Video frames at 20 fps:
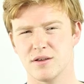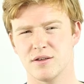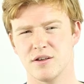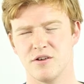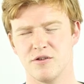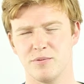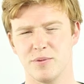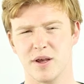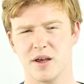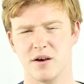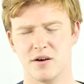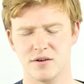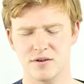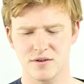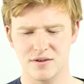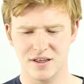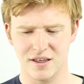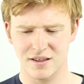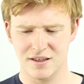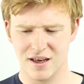yourself,
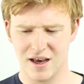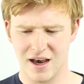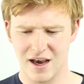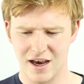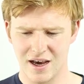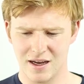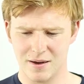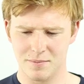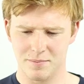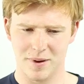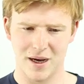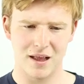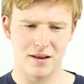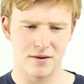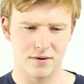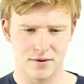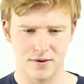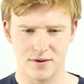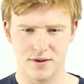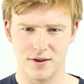because it's a hard
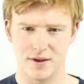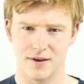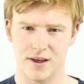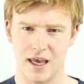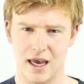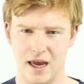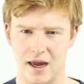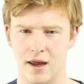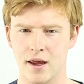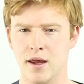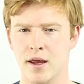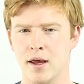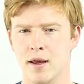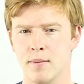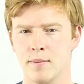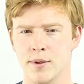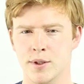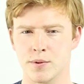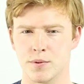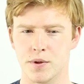balance to get
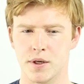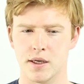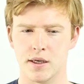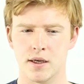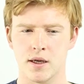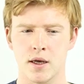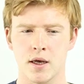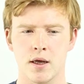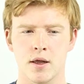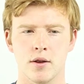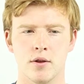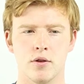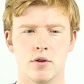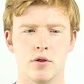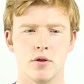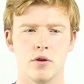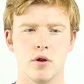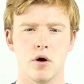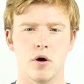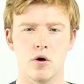between
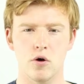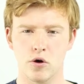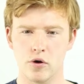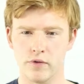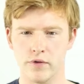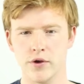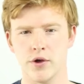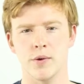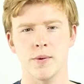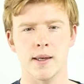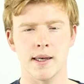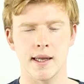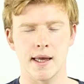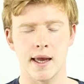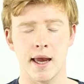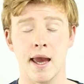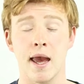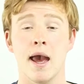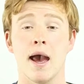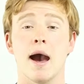not overdoing
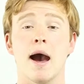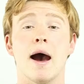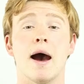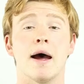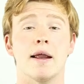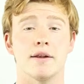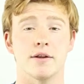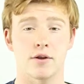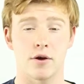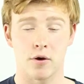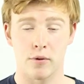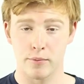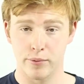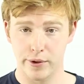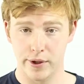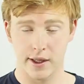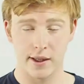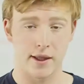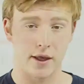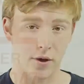it and
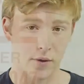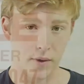completely